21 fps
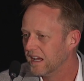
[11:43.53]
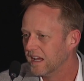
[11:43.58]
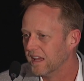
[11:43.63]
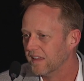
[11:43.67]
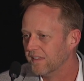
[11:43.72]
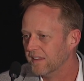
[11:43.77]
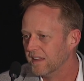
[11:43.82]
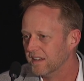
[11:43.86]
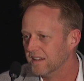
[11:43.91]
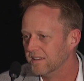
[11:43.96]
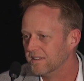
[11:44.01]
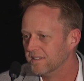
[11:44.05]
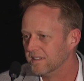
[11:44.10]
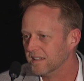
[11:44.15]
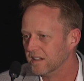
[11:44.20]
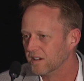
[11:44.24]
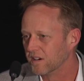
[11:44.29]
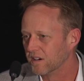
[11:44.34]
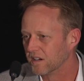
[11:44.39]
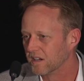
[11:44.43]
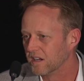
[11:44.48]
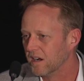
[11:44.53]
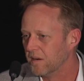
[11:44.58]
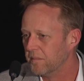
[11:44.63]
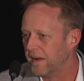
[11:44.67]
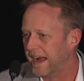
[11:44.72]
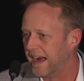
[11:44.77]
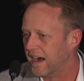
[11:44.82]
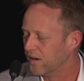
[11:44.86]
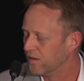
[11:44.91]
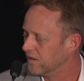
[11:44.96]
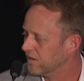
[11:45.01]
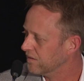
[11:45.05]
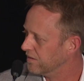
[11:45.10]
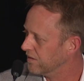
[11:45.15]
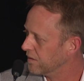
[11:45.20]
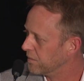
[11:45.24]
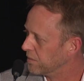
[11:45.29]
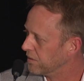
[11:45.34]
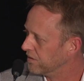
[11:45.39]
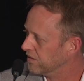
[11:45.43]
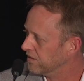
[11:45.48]
and then to see her come out of
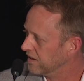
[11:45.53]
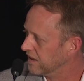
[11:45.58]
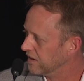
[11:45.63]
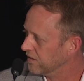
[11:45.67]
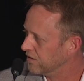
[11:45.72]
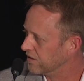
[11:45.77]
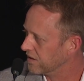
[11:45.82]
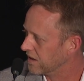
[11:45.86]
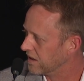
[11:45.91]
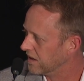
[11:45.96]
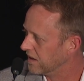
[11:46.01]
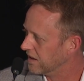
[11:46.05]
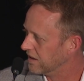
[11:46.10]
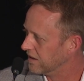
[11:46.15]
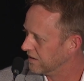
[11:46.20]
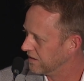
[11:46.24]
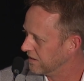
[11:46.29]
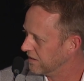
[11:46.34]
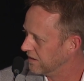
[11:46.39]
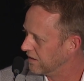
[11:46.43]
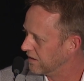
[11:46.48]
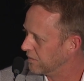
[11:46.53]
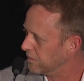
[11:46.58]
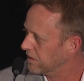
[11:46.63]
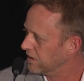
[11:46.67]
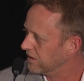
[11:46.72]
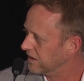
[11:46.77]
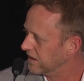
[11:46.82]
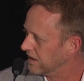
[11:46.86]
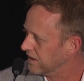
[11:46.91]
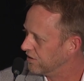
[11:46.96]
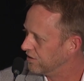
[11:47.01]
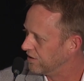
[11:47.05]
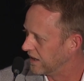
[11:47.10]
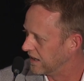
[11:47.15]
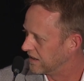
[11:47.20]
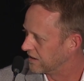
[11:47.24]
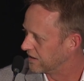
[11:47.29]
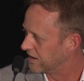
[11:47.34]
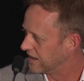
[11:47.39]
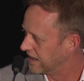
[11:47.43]
the procedure and the ability to shake her